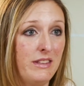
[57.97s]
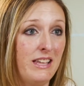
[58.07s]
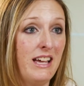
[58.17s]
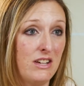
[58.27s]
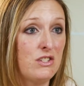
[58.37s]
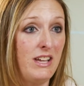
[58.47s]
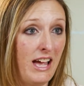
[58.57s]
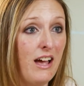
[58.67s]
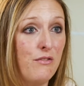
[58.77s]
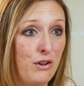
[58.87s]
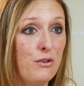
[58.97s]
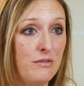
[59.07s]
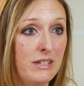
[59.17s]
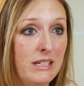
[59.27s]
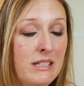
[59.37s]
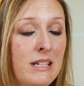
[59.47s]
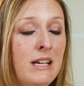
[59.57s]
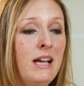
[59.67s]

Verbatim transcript: and they actually have COVID.